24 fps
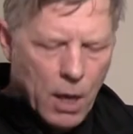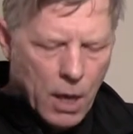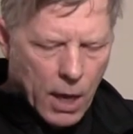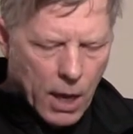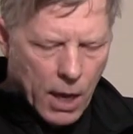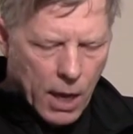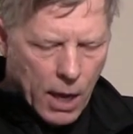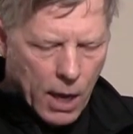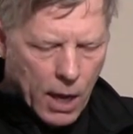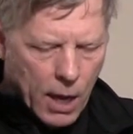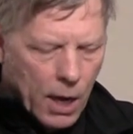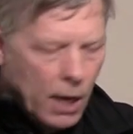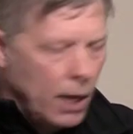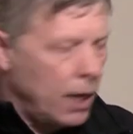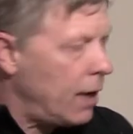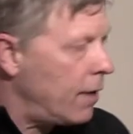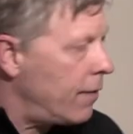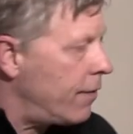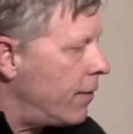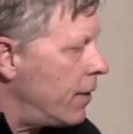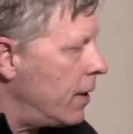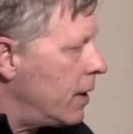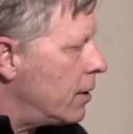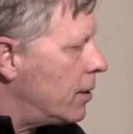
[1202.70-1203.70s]
And
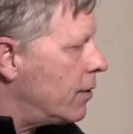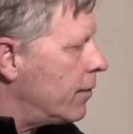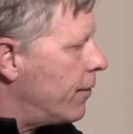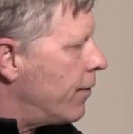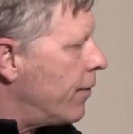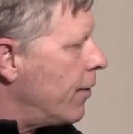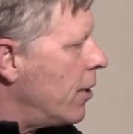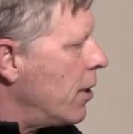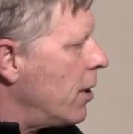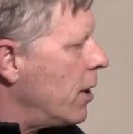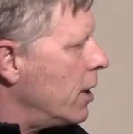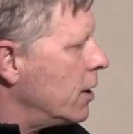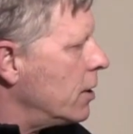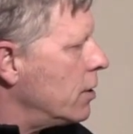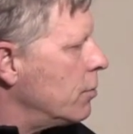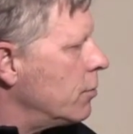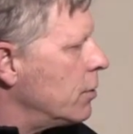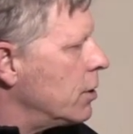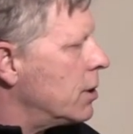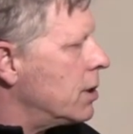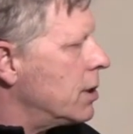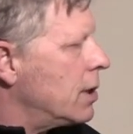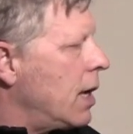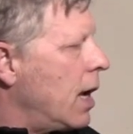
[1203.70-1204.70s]
if this furnace
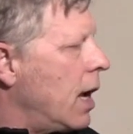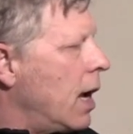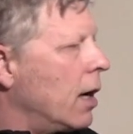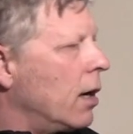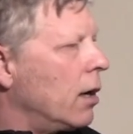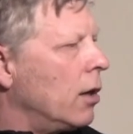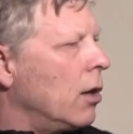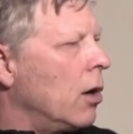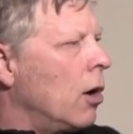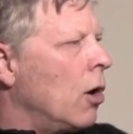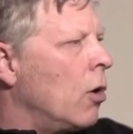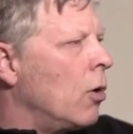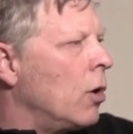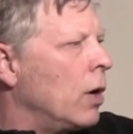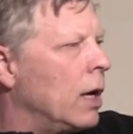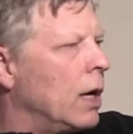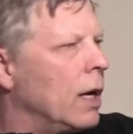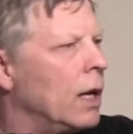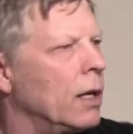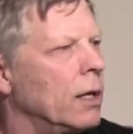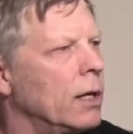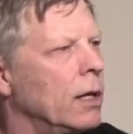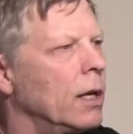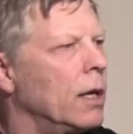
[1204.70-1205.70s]
was standalone
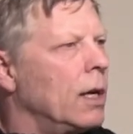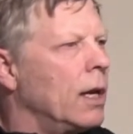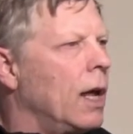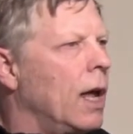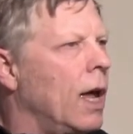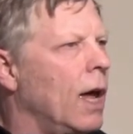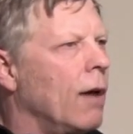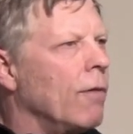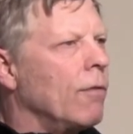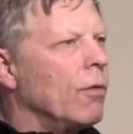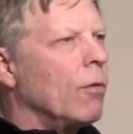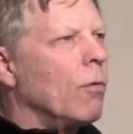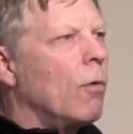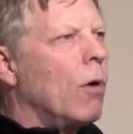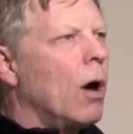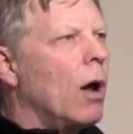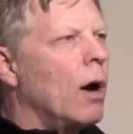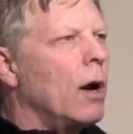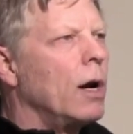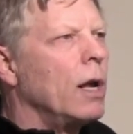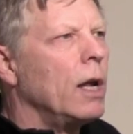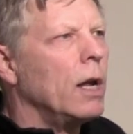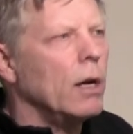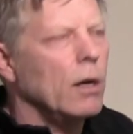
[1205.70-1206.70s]
and it didn't have the
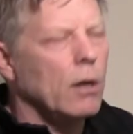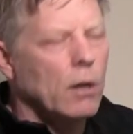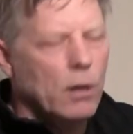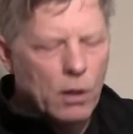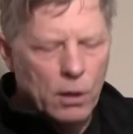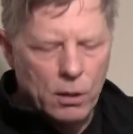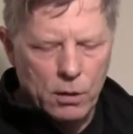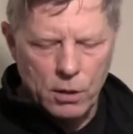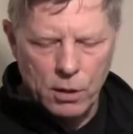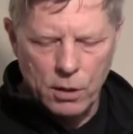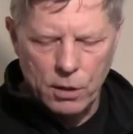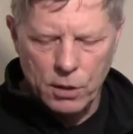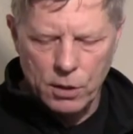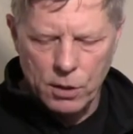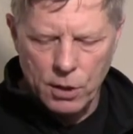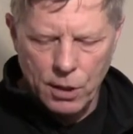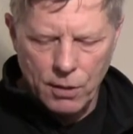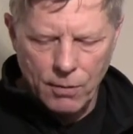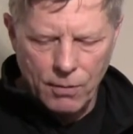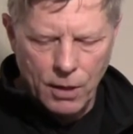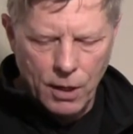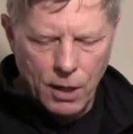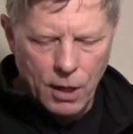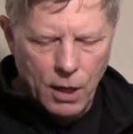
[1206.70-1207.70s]
water heater hooked to the
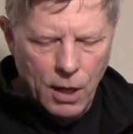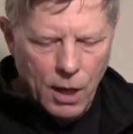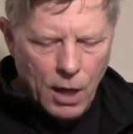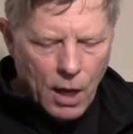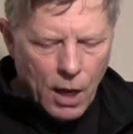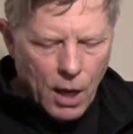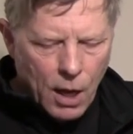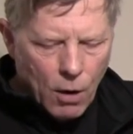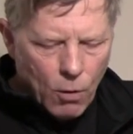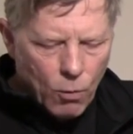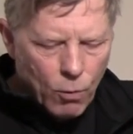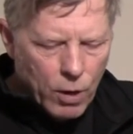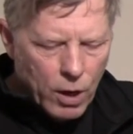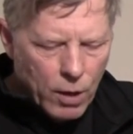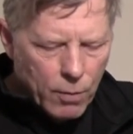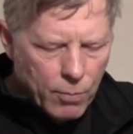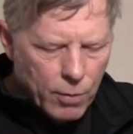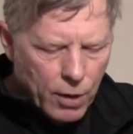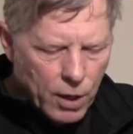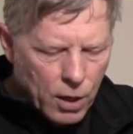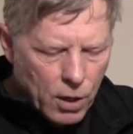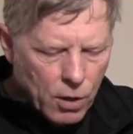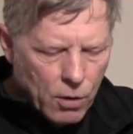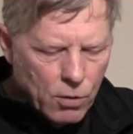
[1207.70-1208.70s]
chimney, we'd
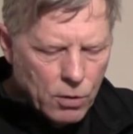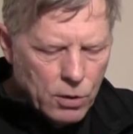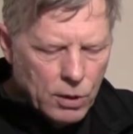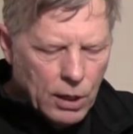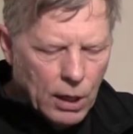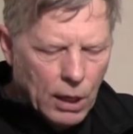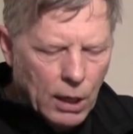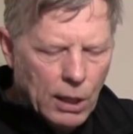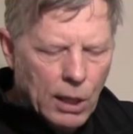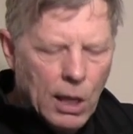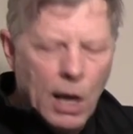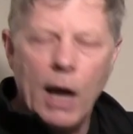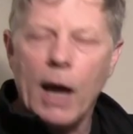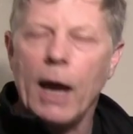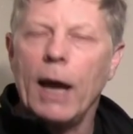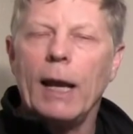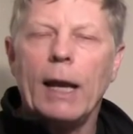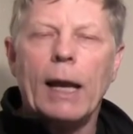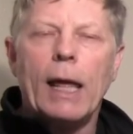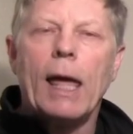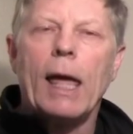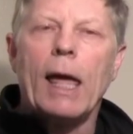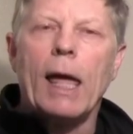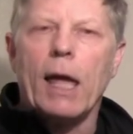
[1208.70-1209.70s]
be using
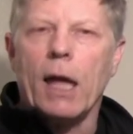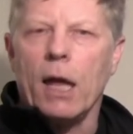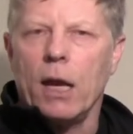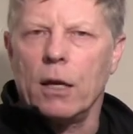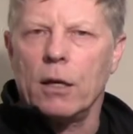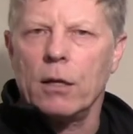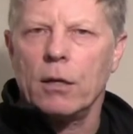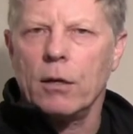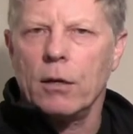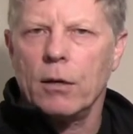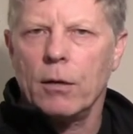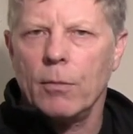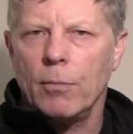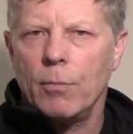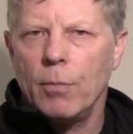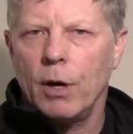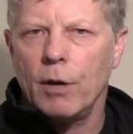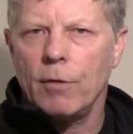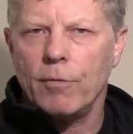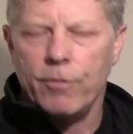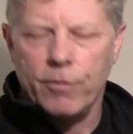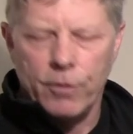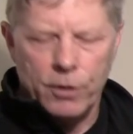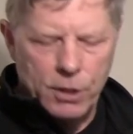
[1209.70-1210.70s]
line 8.
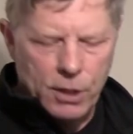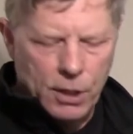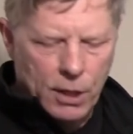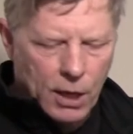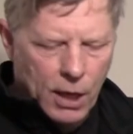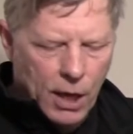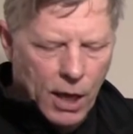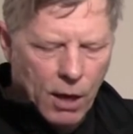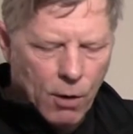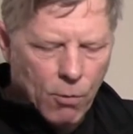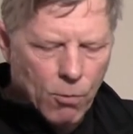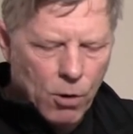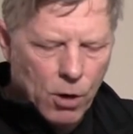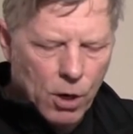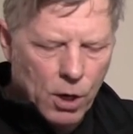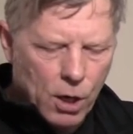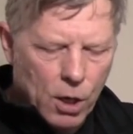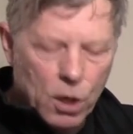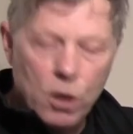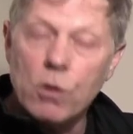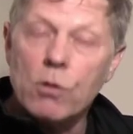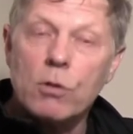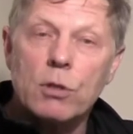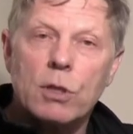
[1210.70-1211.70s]
But for today, we're going
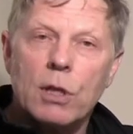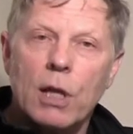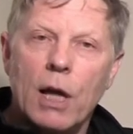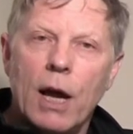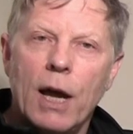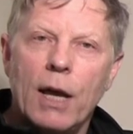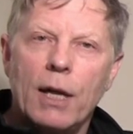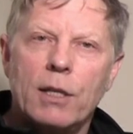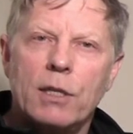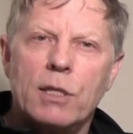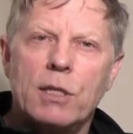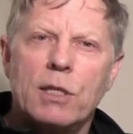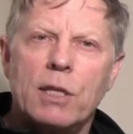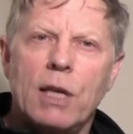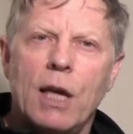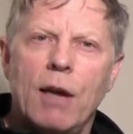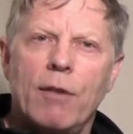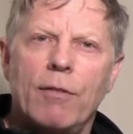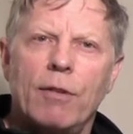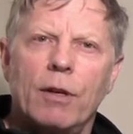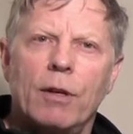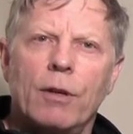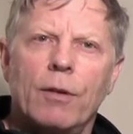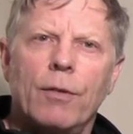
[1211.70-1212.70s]
to use line
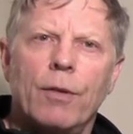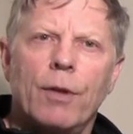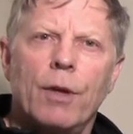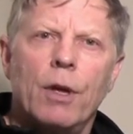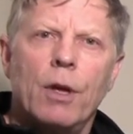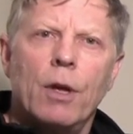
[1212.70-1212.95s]
7.